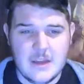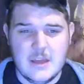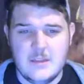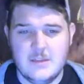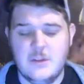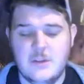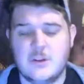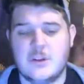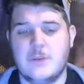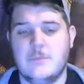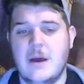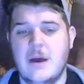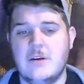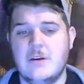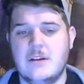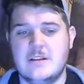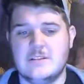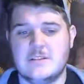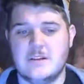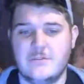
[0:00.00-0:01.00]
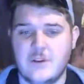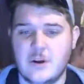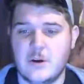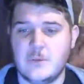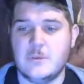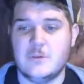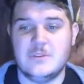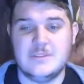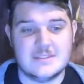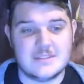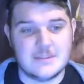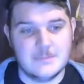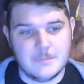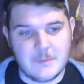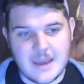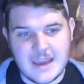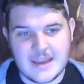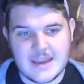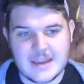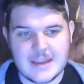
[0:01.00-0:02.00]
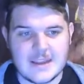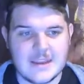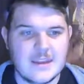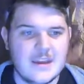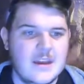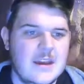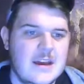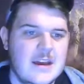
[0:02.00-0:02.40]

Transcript: Your components are verbal and somatic.